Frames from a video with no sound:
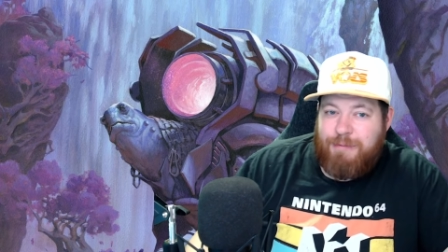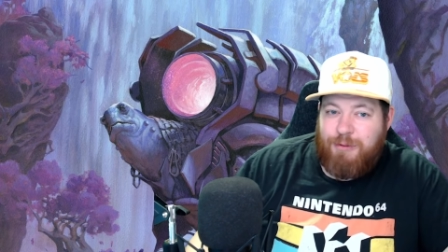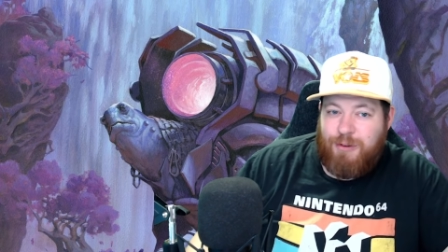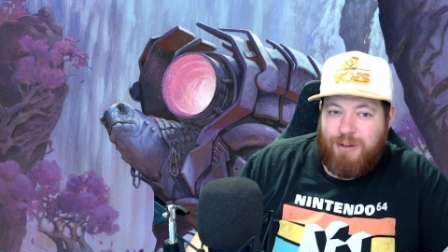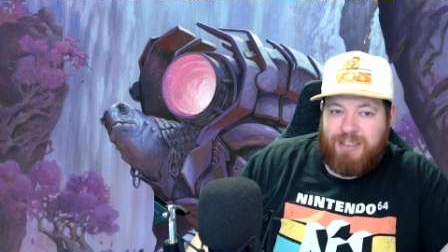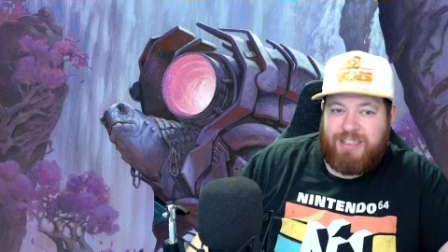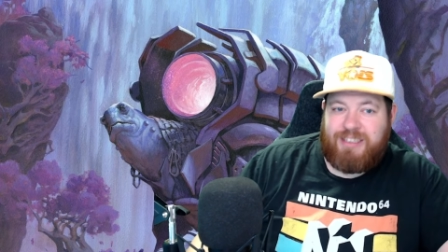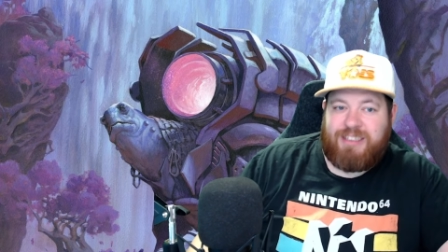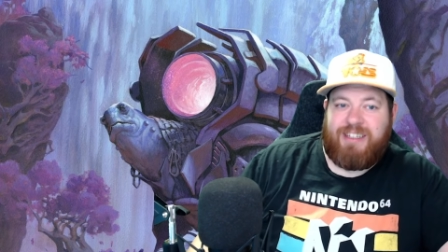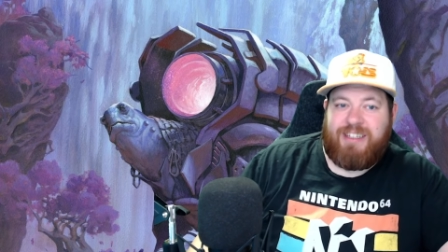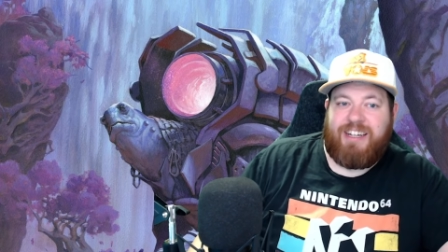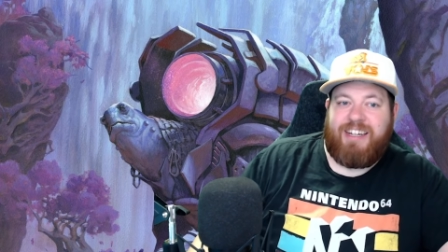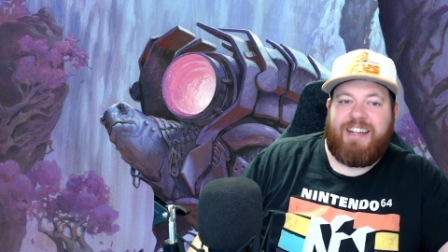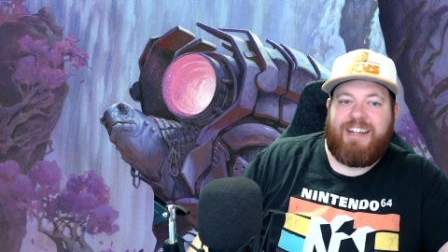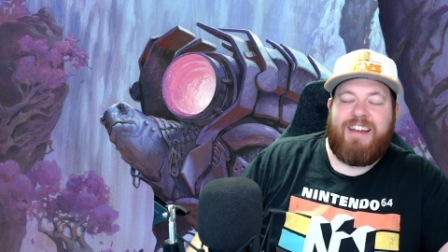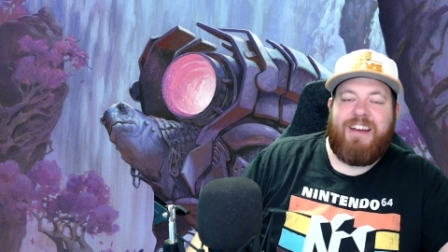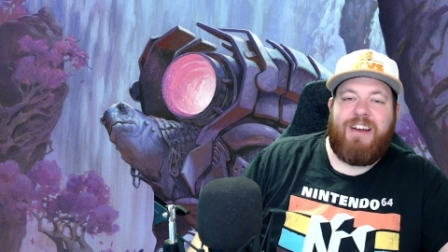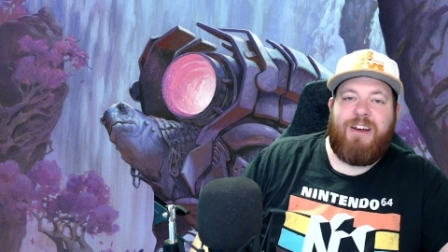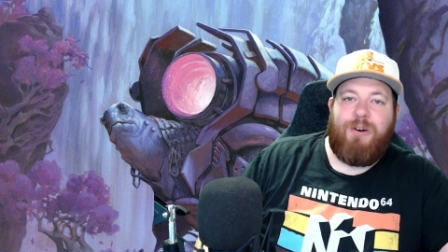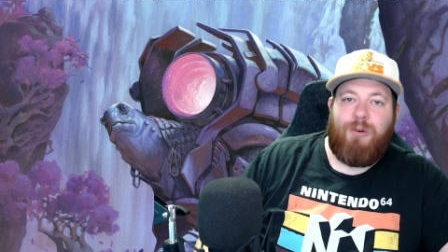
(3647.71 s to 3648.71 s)
or at least like
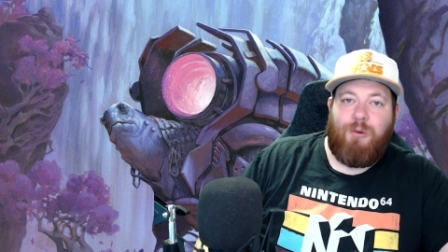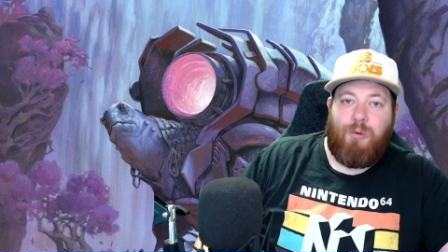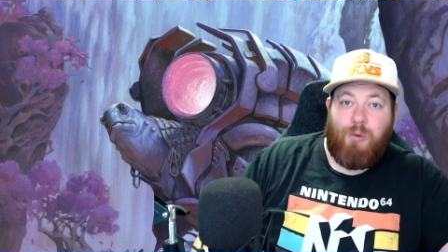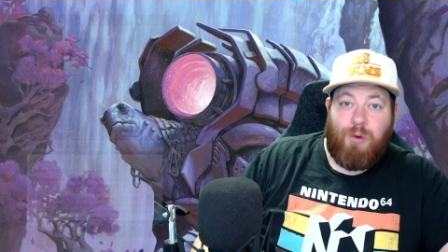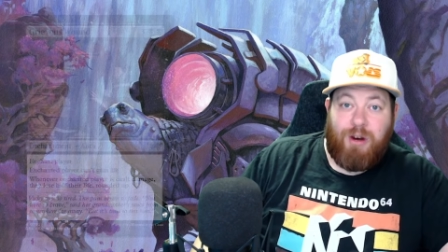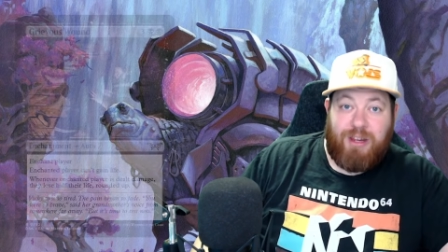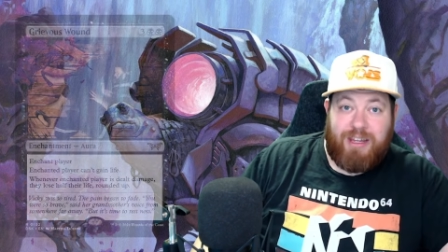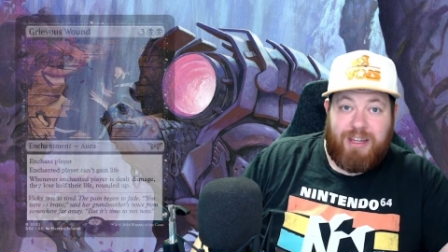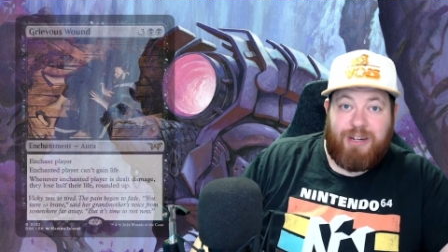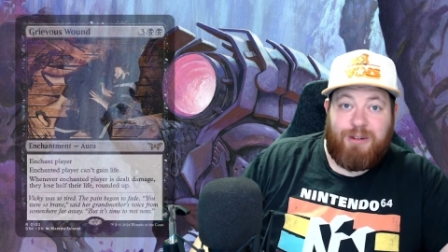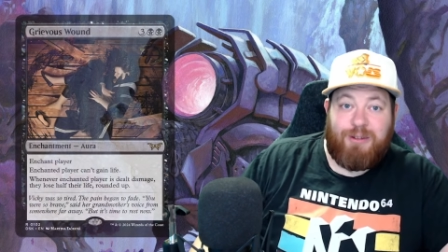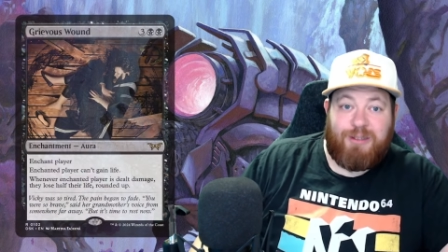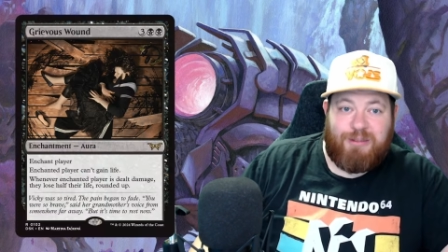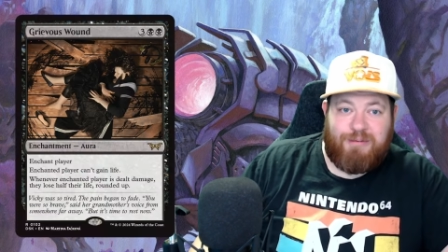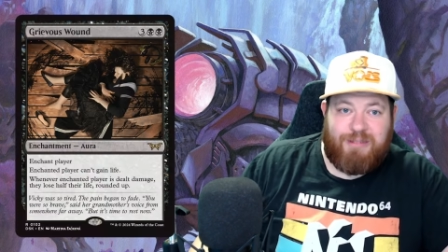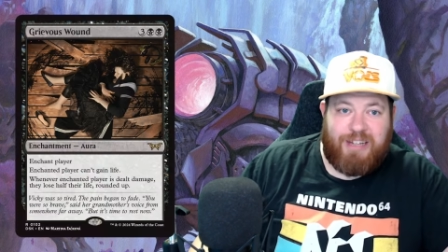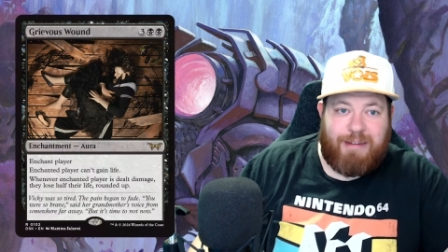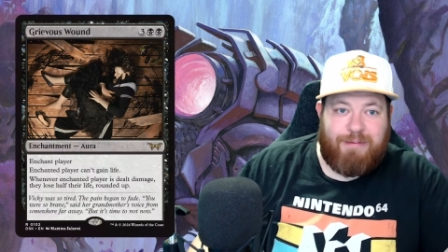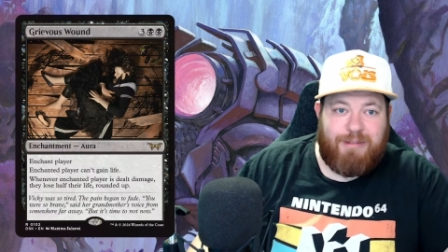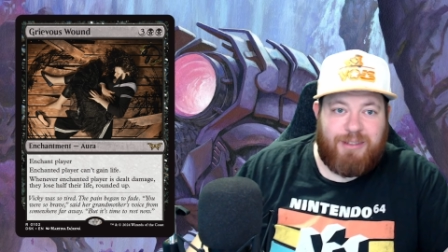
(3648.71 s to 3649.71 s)
really do some
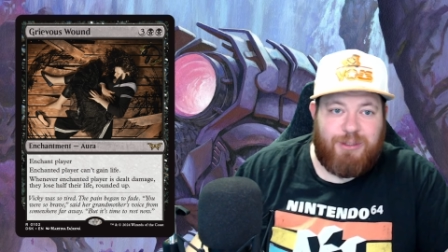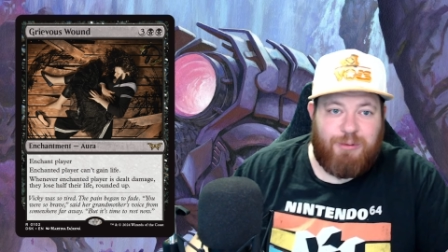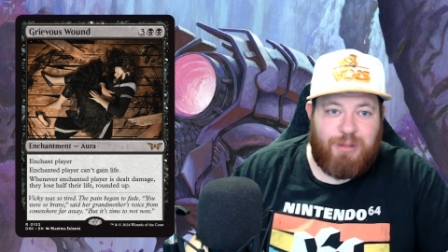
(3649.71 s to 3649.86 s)
damage.